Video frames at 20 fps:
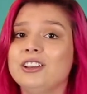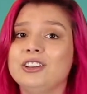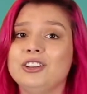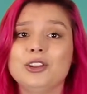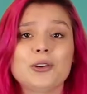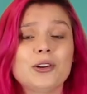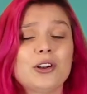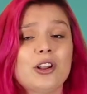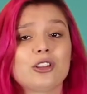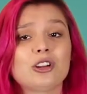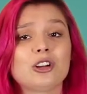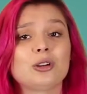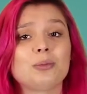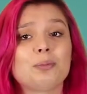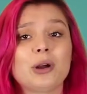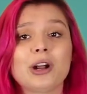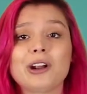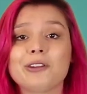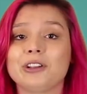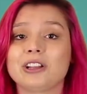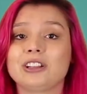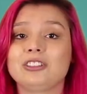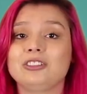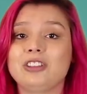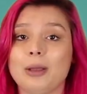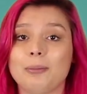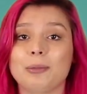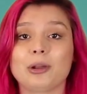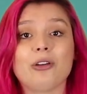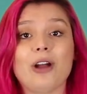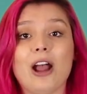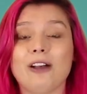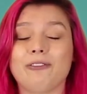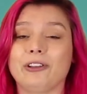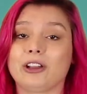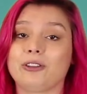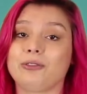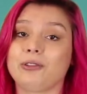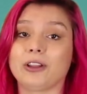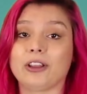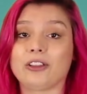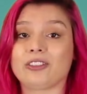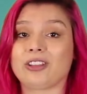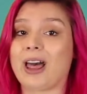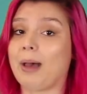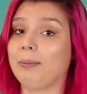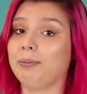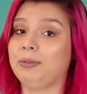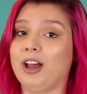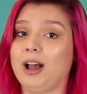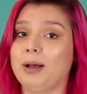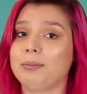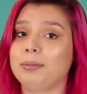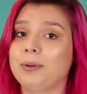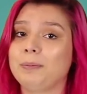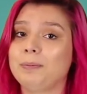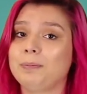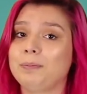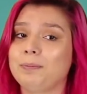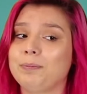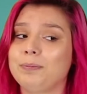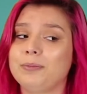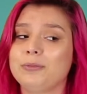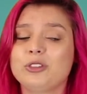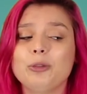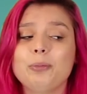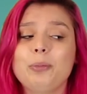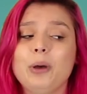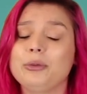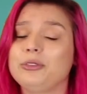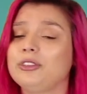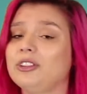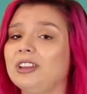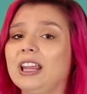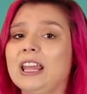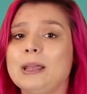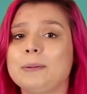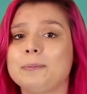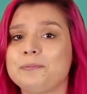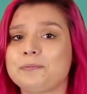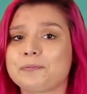you're another perfect demographic for this laptop. Supposedly.